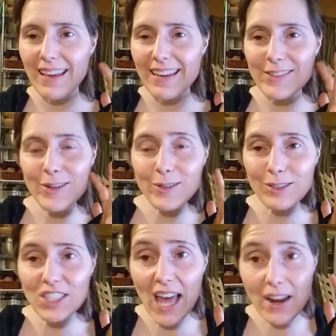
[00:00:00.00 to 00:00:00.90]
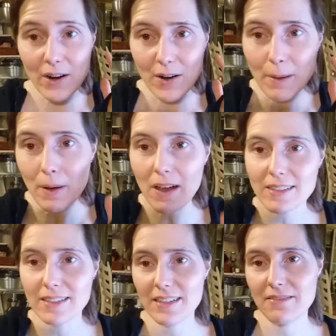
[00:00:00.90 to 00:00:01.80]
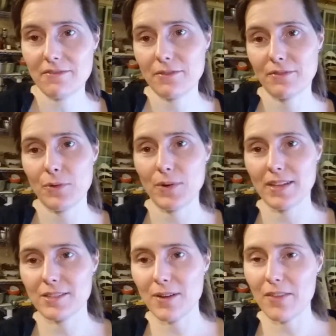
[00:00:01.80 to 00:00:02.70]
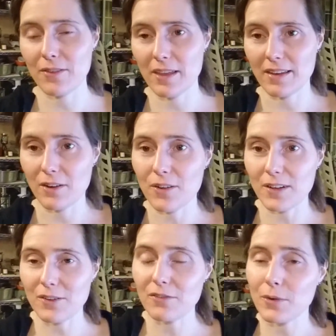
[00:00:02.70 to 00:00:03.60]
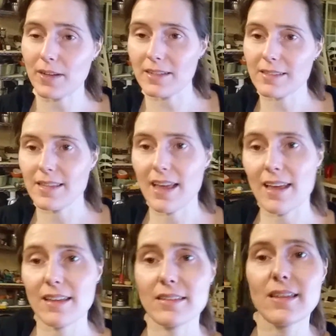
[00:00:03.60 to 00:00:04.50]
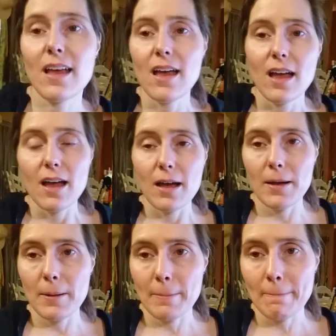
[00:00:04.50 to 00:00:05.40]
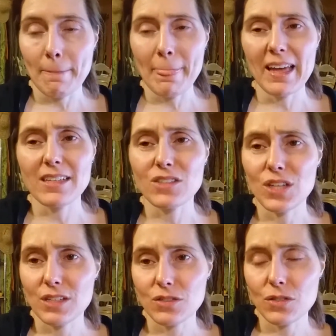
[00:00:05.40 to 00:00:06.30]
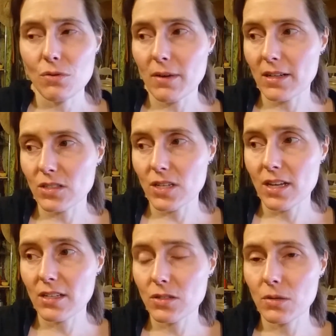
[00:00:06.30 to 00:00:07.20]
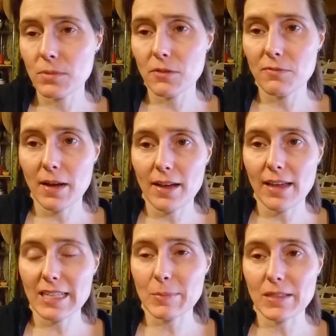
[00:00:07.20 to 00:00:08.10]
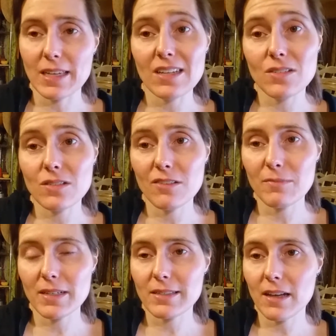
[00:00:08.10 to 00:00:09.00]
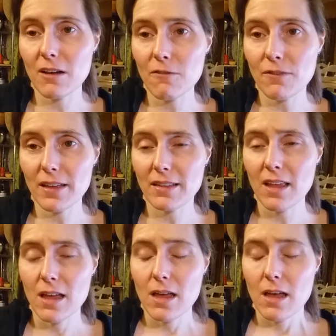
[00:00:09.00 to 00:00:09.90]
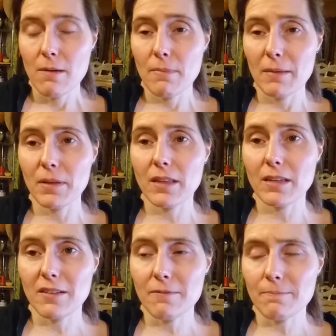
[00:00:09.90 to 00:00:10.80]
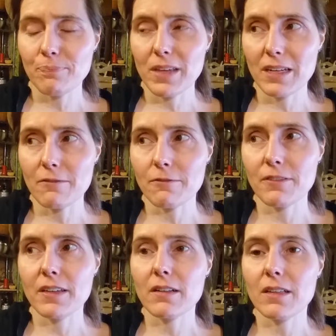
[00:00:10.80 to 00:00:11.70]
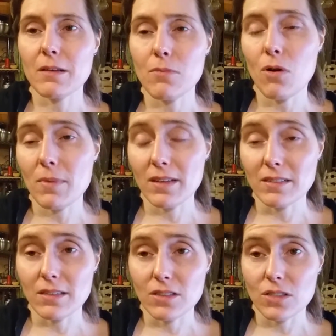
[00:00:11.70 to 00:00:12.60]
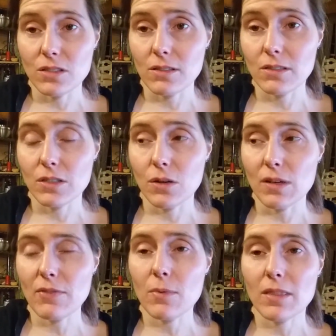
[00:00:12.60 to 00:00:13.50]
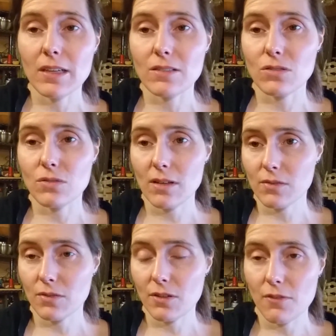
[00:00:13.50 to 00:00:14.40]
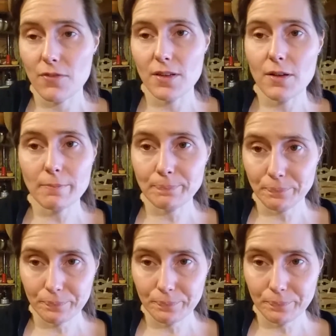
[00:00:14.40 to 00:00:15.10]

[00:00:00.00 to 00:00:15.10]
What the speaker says: internal chatter a positive voice rather than a critical voice. And that has changed so much in terms of my expectations of myself and my ability to kind of feel in the moment, just even when things are stressful, to feel